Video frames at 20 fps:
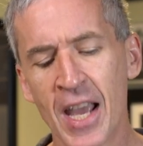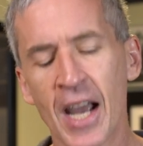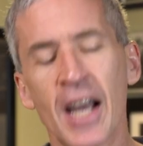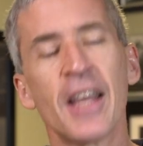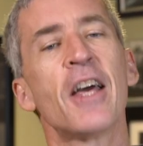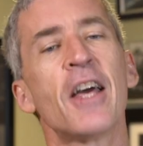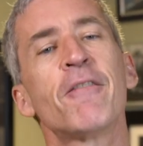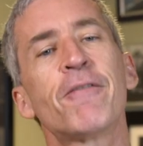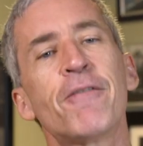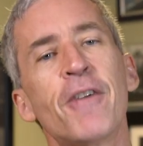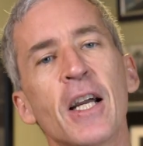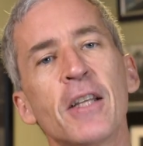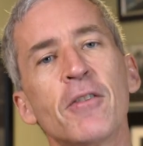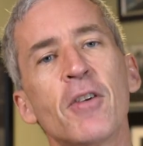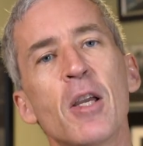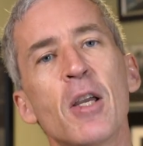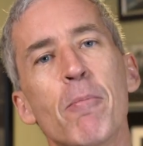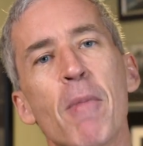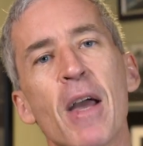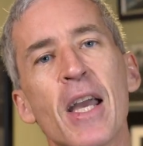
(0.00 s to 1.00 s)
And then
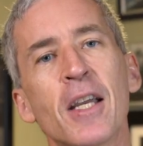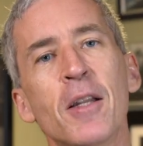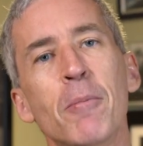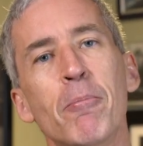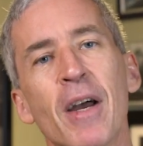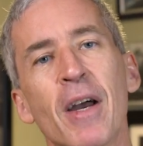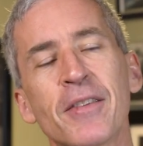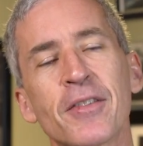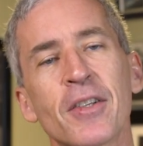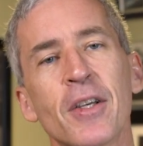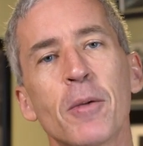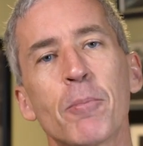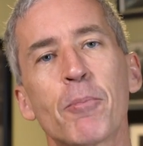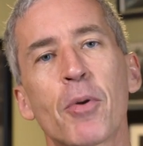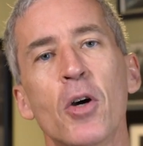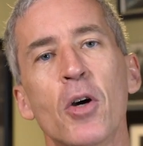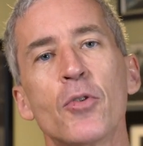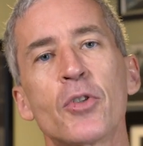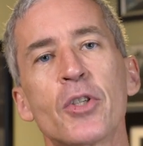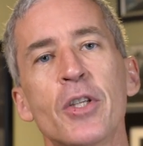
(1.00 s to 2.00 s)
finally, Meghan Mehta
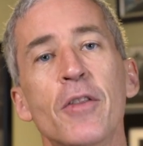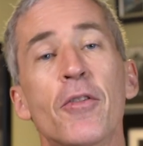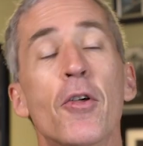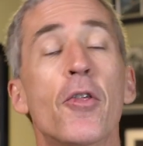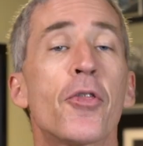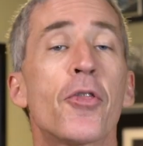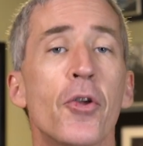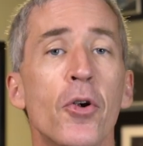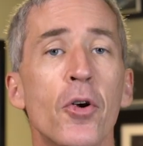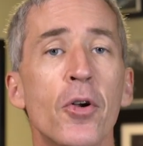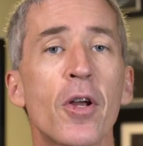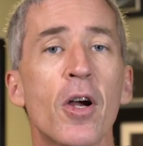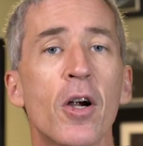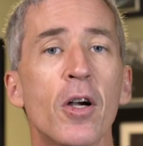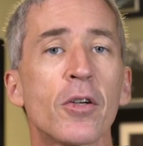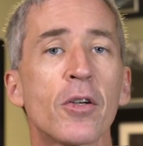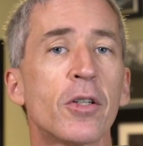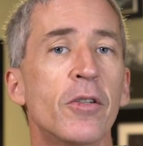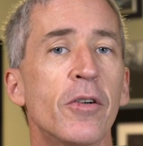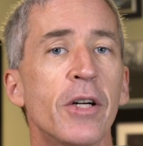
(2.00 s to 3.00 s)
posted the third
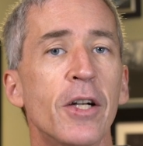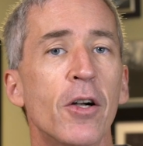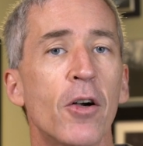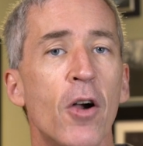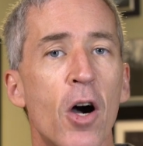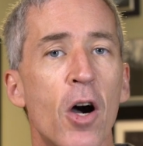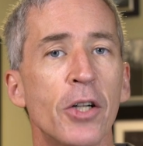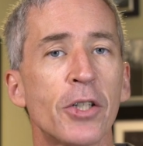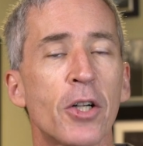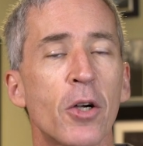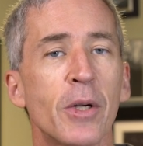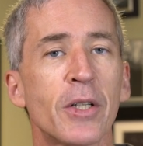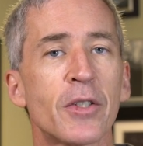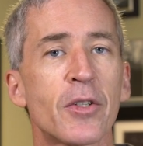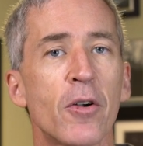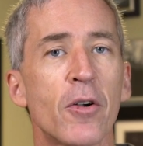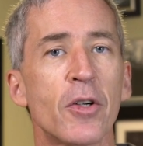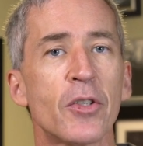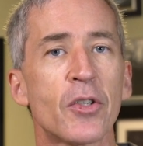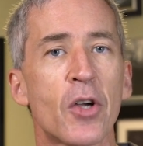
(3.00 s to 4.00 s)
article in her ongoing
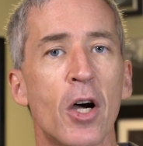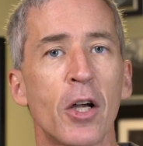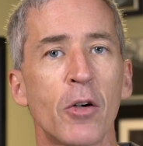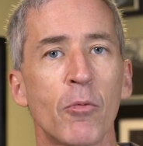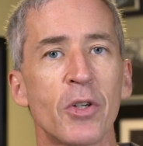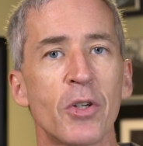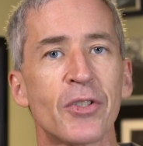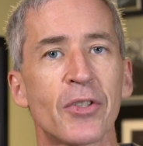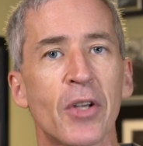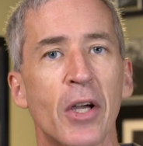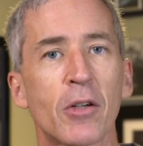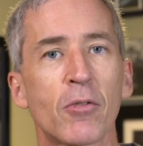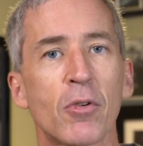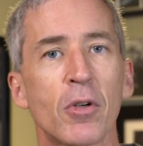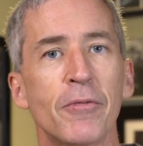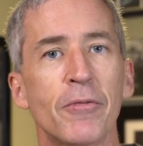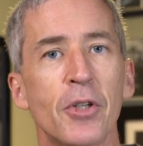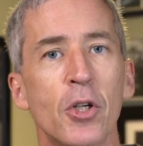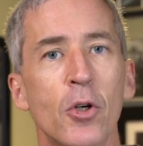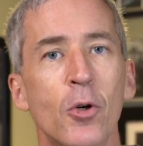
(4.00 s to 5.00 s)
series on
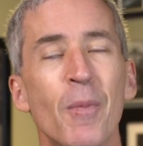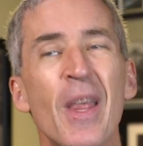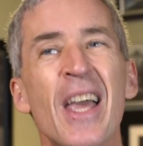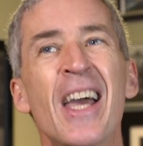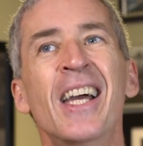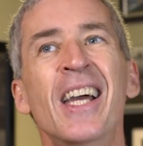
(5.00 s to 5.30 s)
Recycler View.